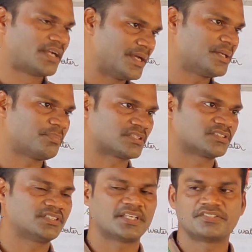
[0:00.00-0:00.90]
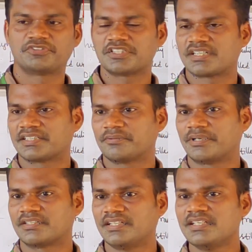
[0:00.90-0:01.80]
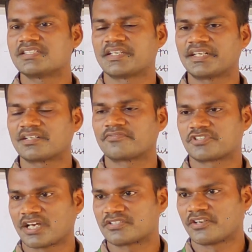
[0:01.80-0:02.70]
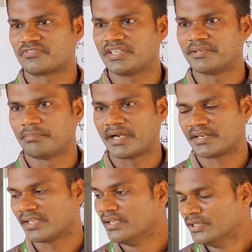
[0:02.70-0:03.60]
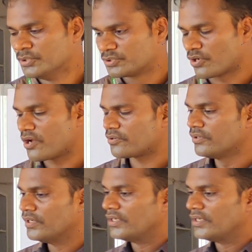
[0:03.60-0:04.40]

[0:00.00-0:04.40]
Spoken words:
90%, which is nothing but the state of charge of the battery. So now